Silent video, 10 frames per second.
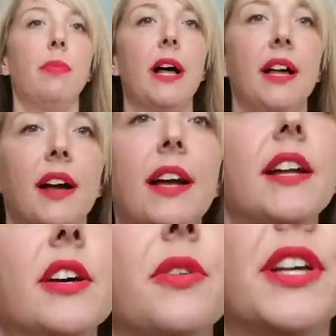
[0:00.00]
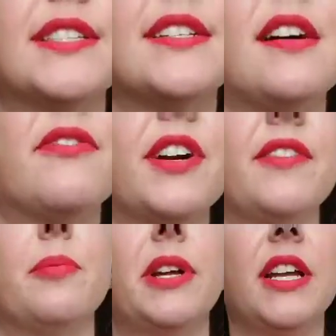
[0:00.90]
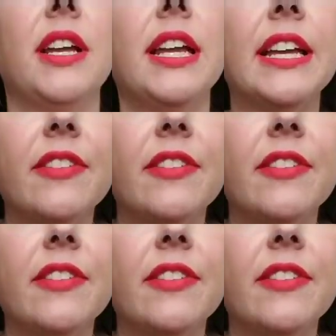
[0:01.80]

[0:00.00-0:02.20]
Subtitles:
but I know that's not for everybody.